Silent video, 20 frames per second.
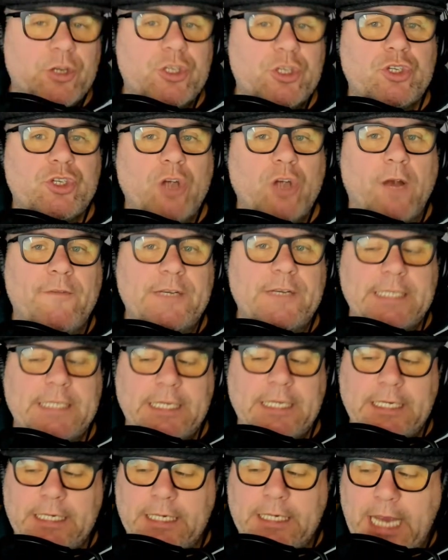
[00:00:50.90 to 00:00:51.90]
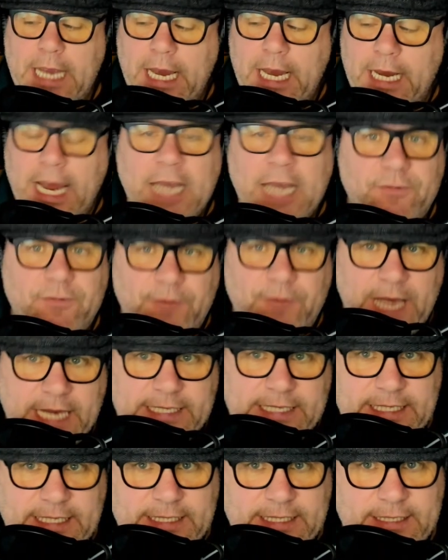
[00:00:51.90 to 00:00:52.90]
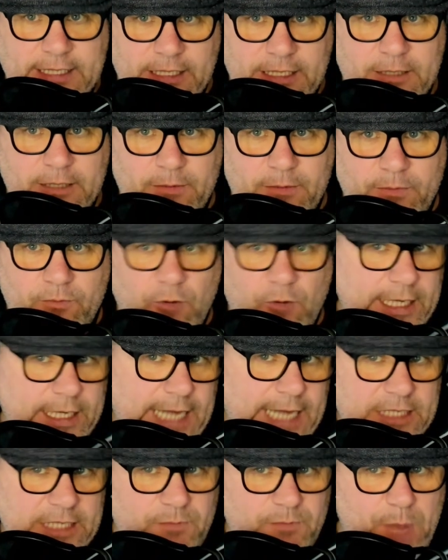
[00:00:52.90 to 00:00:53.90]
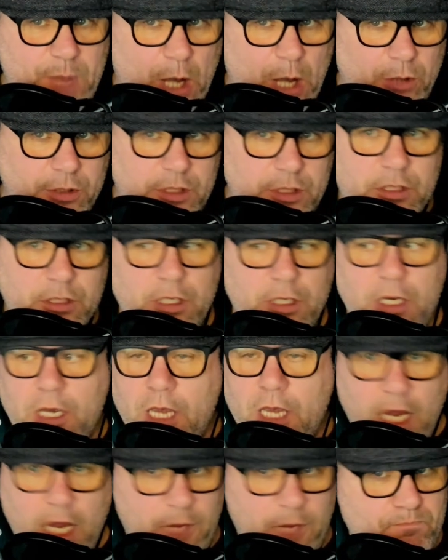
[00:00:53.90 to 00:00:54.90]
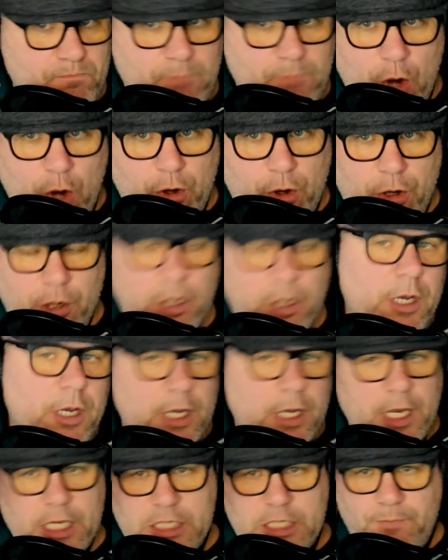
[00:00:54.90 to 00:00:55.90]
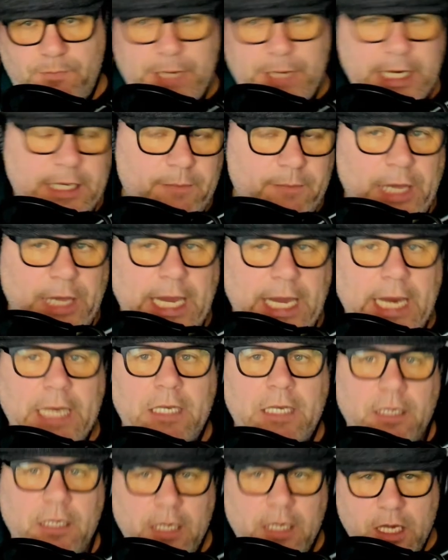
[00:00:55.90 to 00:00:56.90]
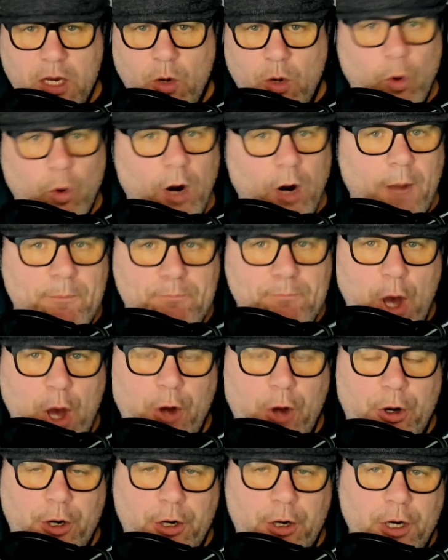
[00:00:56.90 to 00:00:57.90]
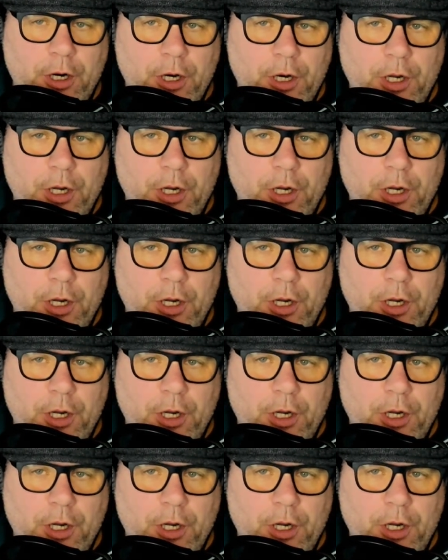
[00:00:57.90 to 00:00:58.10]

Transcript: servicing a HVAC system, right, that has belts, a motor, a spinning blade, or a motor